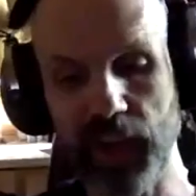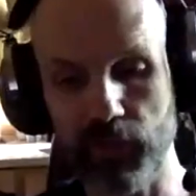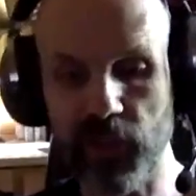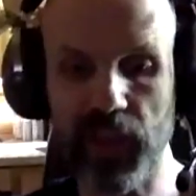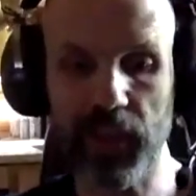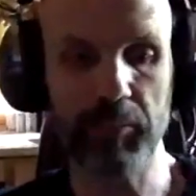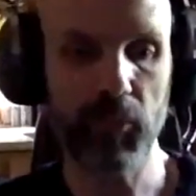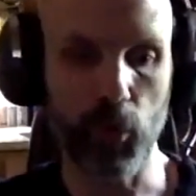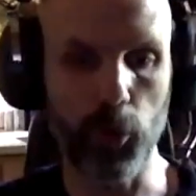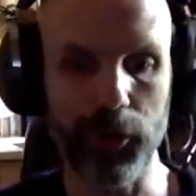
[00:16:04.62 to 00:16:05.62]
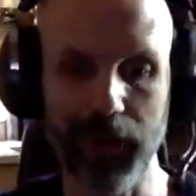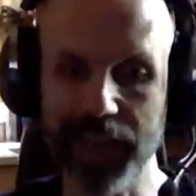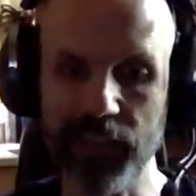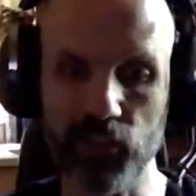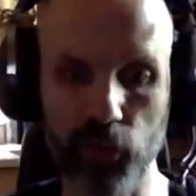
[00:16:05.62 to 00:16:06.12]
of time, or I
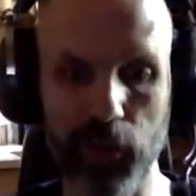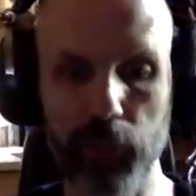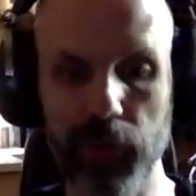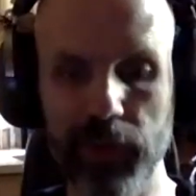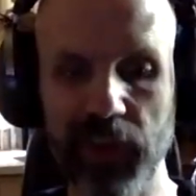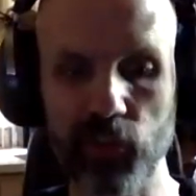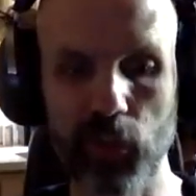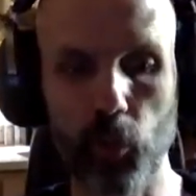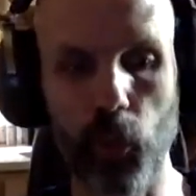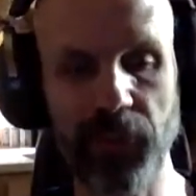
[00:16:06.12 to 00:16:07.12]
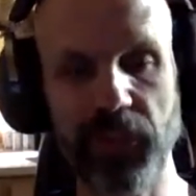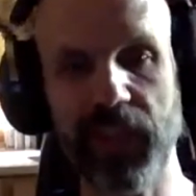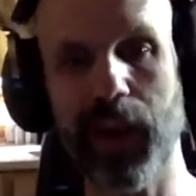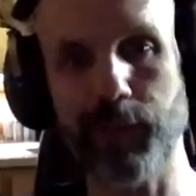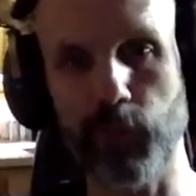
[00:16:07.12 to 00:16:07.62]
guess during playtesting, what the
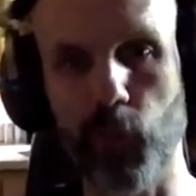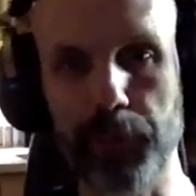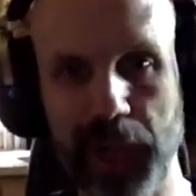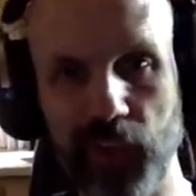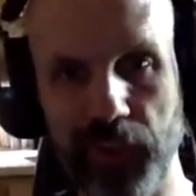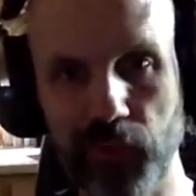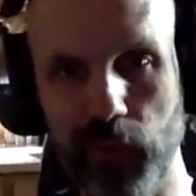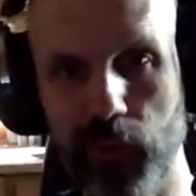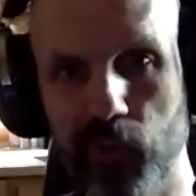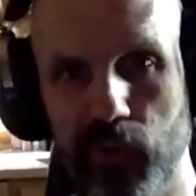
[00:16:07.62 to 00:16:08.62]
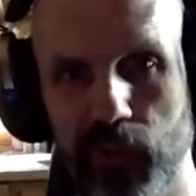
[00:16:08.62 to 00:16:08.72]
optimal balance is.